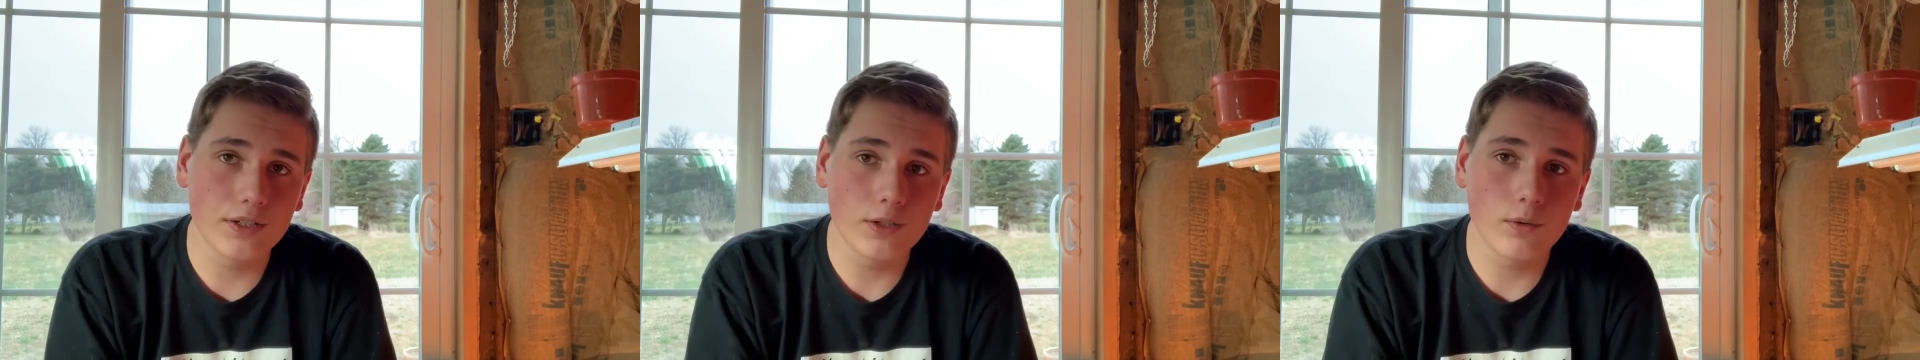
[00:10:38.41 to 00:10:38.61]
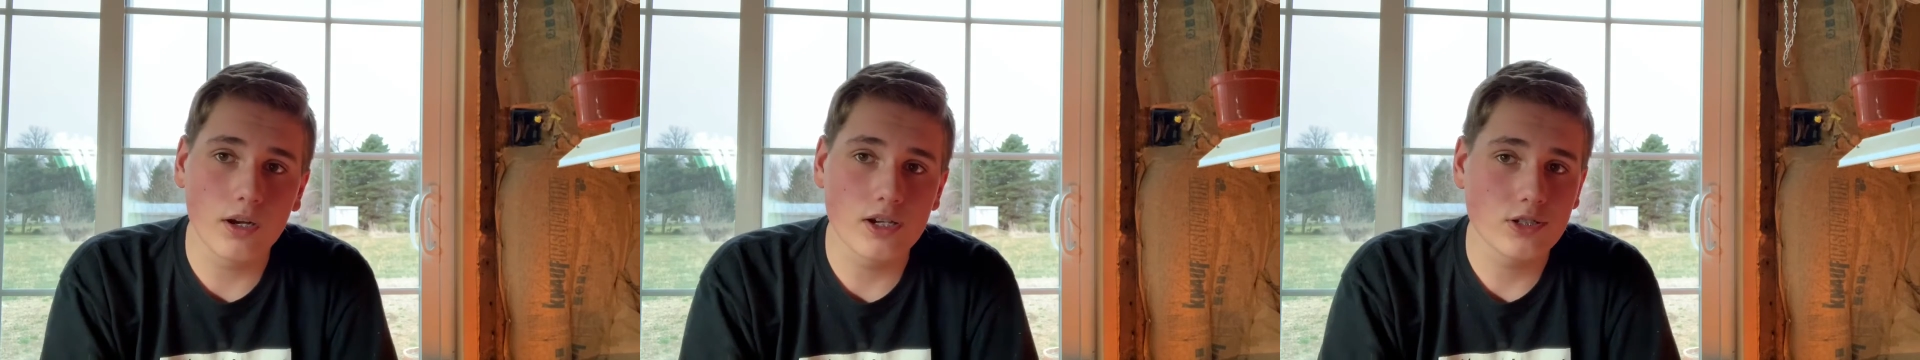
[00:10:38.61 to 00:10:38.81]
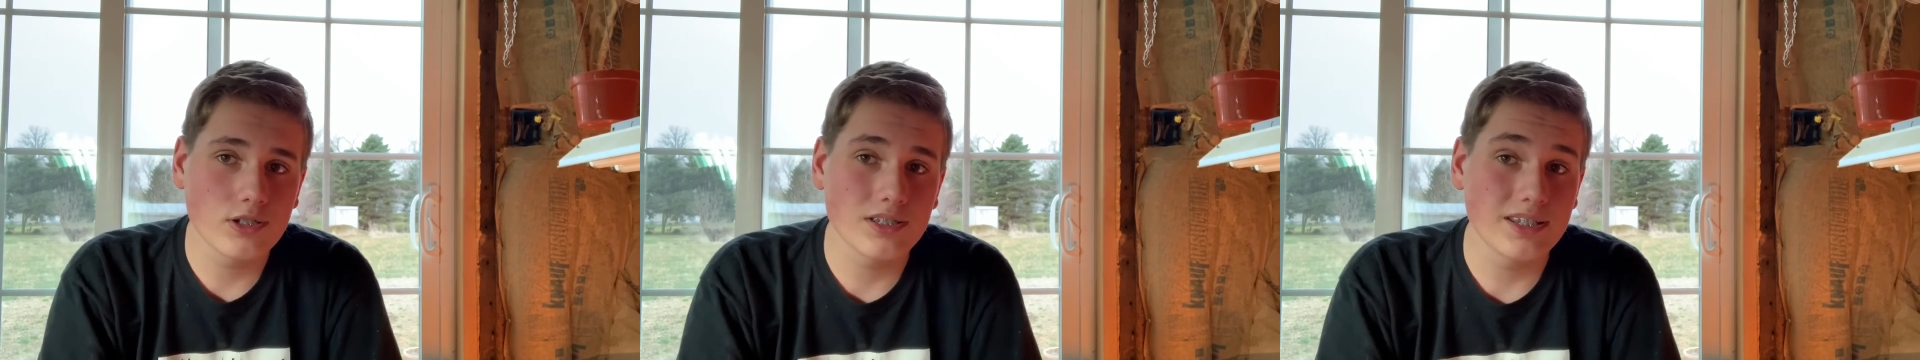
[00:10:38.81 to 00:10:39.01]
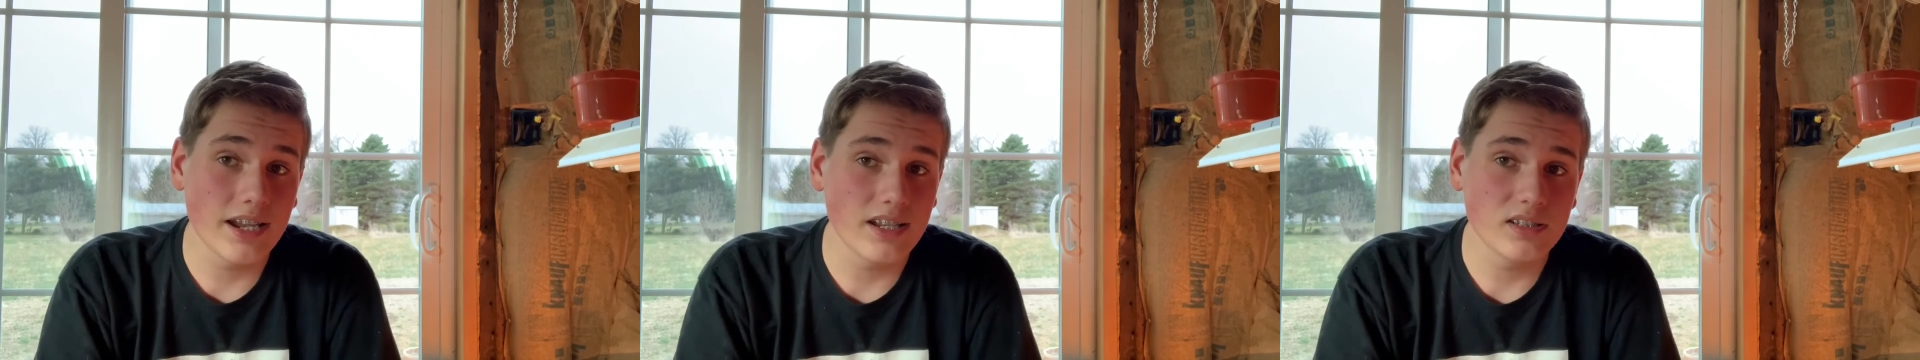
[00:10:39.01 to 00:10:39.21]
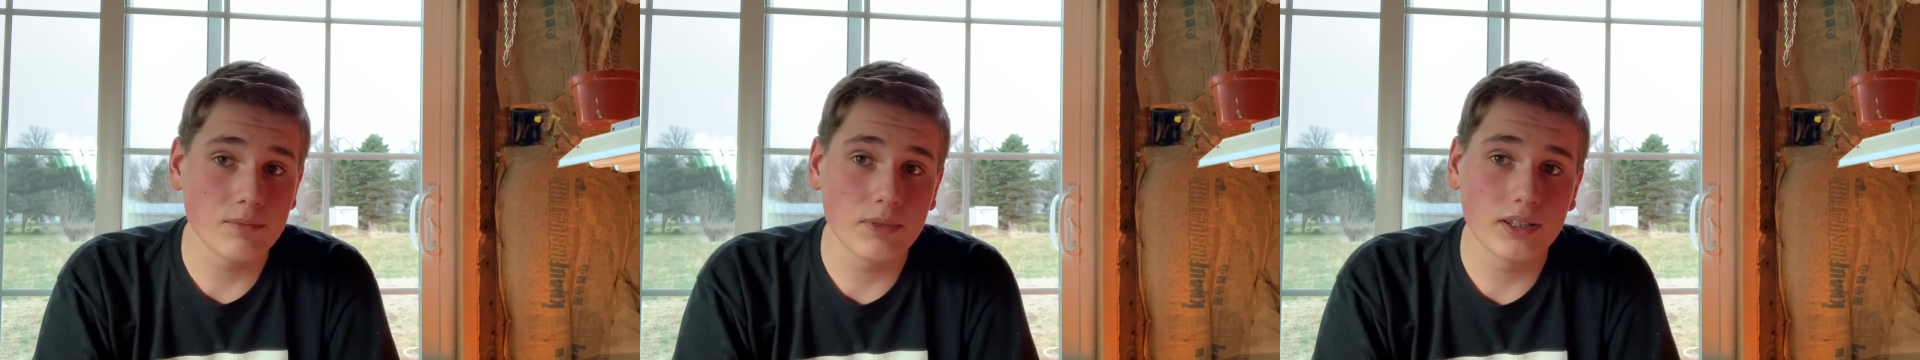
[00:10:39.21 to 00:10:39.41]
questions,
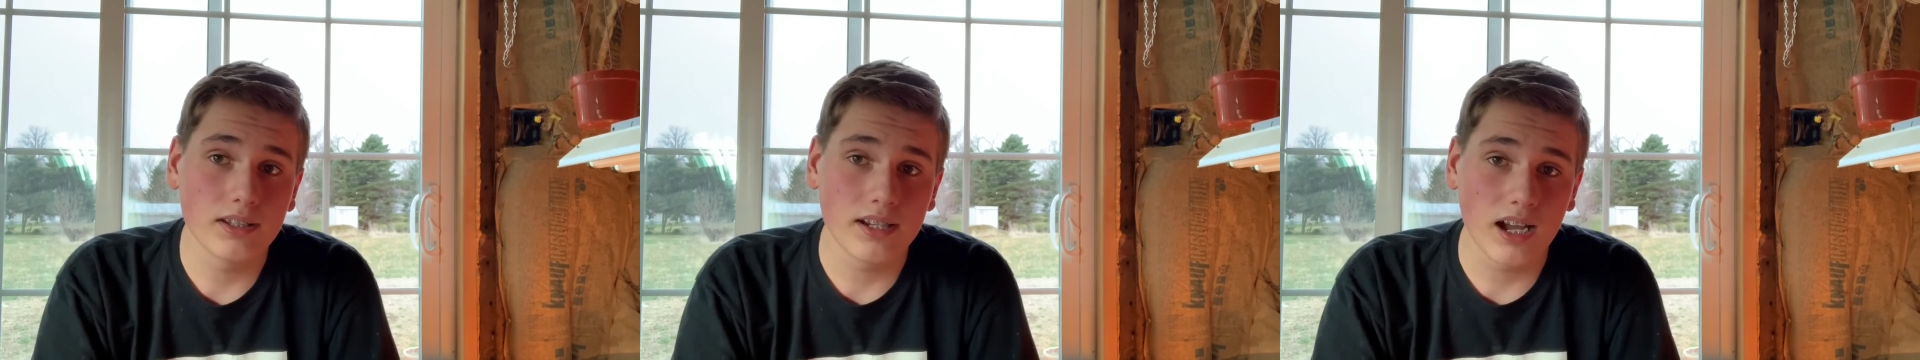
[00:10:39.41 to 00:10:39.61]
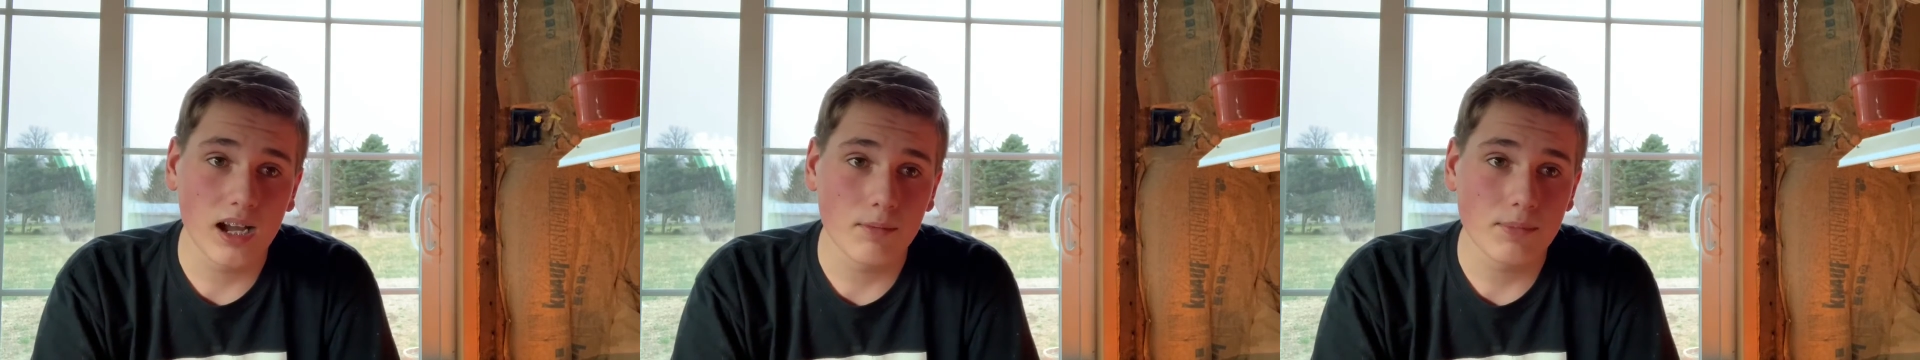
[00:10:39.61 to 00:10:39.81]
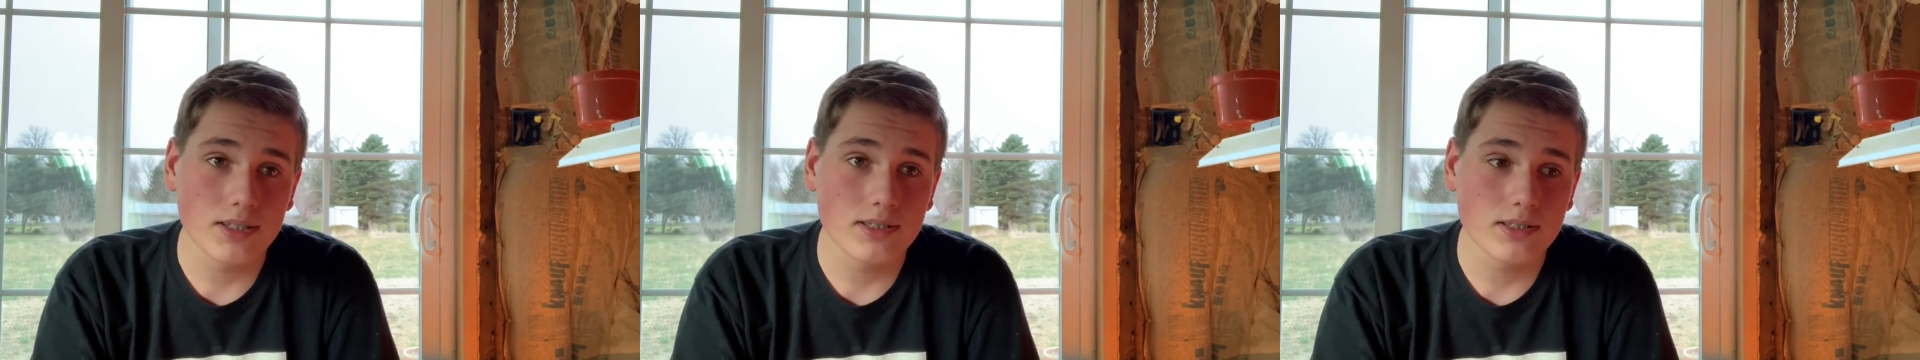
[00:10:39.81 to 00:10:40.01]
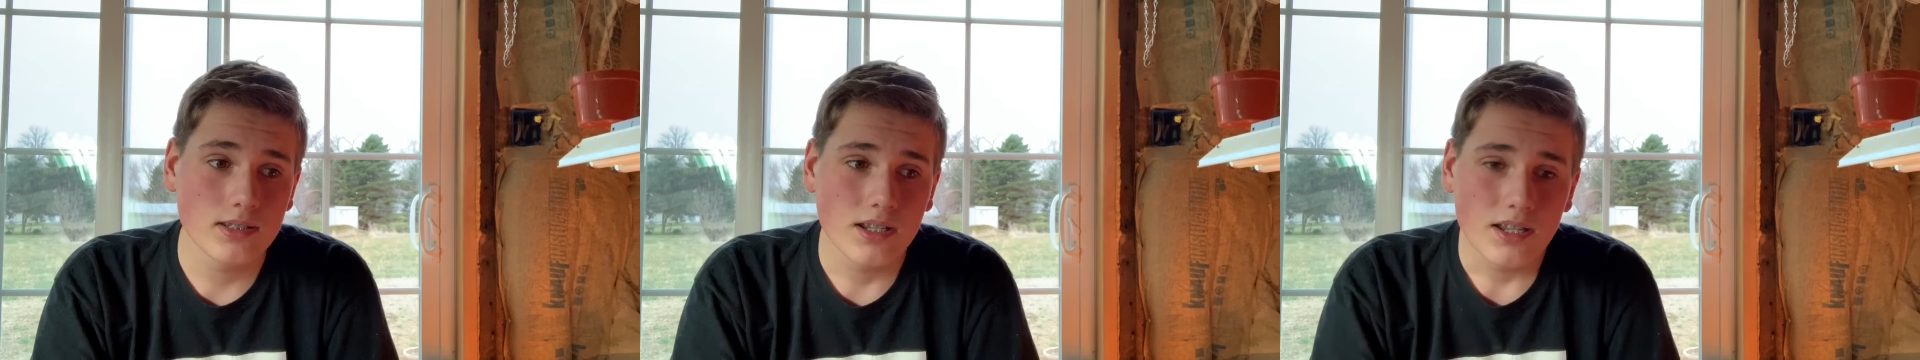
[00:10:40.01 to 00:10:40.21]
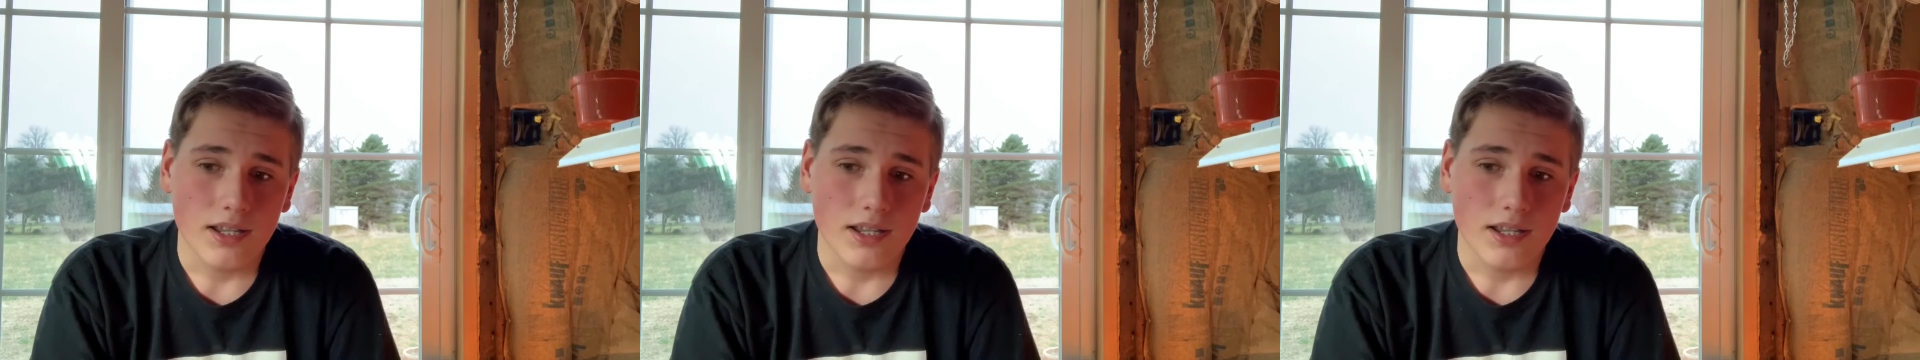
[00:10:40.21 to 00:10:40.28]
ask me in the comments.